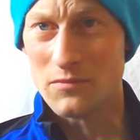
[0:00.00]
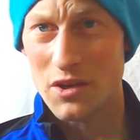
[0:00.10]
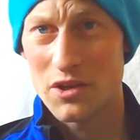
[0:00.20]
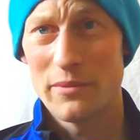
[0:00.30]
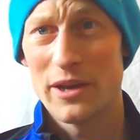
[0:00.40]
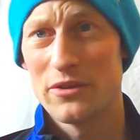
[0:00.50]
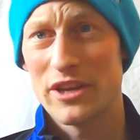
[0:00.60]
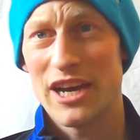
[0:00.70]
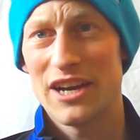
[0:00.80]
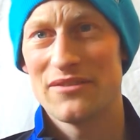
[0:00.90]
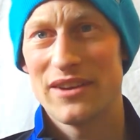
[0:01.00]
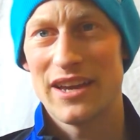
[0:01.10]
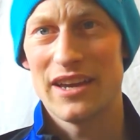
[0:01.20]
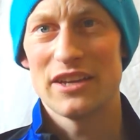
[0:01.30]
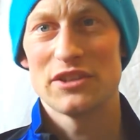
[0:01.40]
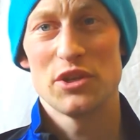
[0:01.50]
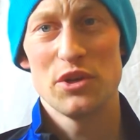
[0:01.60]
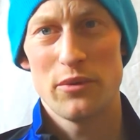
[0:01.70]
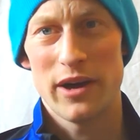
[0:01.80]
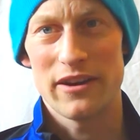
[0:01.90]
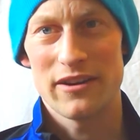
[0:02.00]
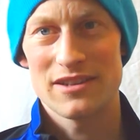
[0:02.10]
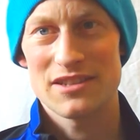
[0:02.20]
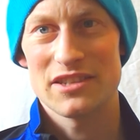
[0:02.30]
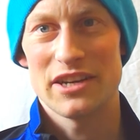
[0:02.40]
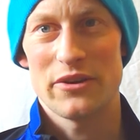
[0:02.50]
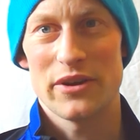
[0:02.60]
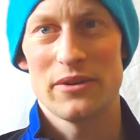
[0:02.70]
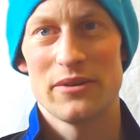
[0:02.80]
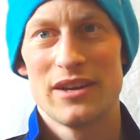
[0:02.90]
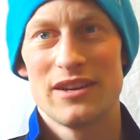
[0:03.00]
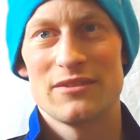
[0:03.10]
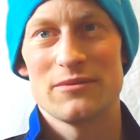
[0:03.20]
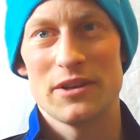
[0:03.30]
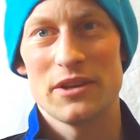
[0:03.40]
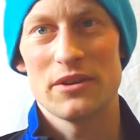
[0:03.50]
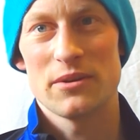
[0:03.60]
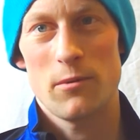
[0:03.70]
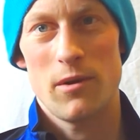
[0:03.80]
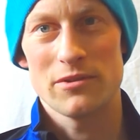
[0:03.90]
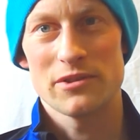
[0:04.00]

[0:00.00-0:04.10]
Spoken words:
you may only have a 2-wire scenario running in your walls.